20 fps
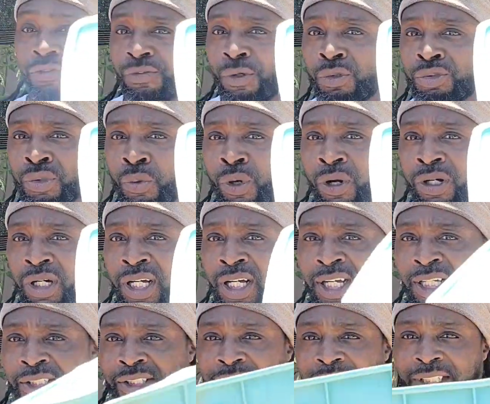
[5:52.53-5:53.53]
It's frozen water,
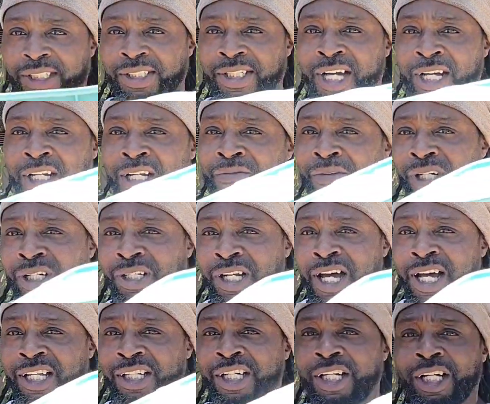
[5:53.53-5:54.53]
guys. It's not even a
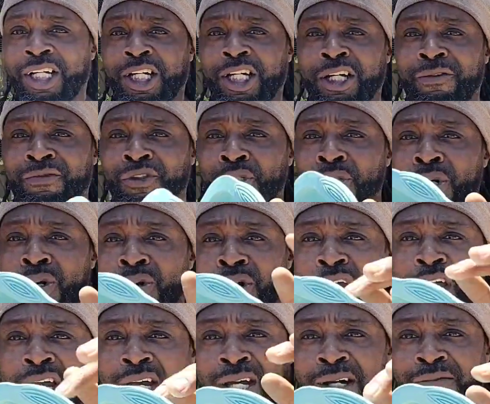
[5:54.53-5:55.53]
lot. If you
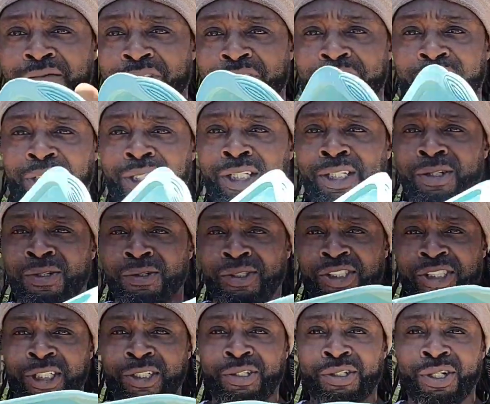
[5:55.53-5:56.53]
don't have the little
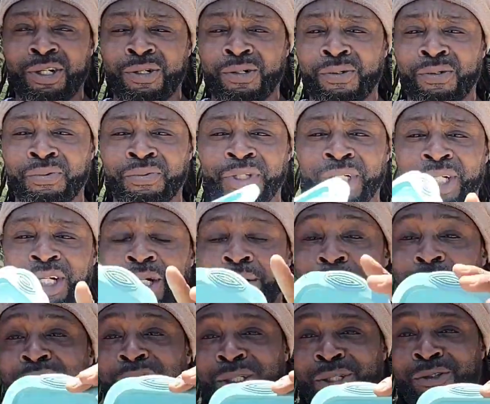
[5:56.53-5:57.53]
silicone
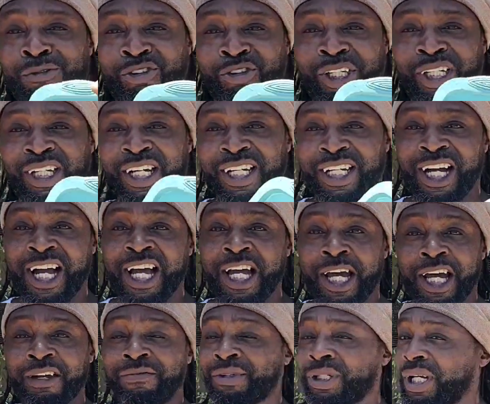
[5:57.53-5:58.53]
meatloaf tray like I
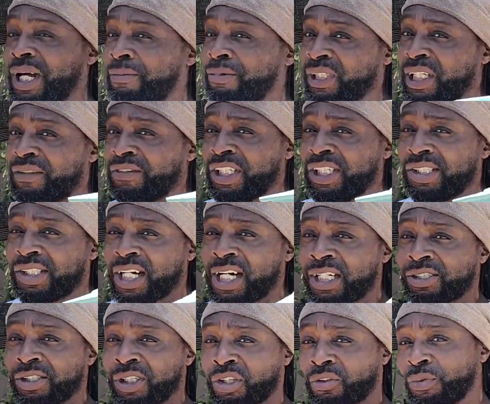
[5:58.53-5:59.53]
have, but I believe these
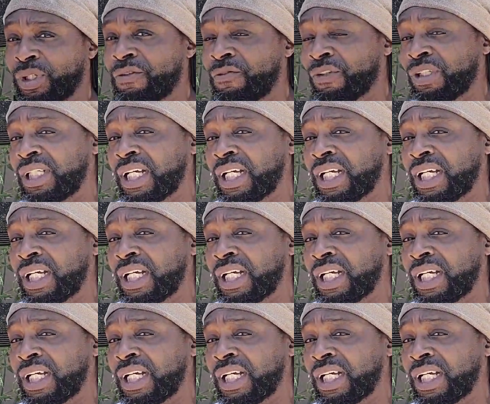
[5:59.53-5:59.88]
guys are 3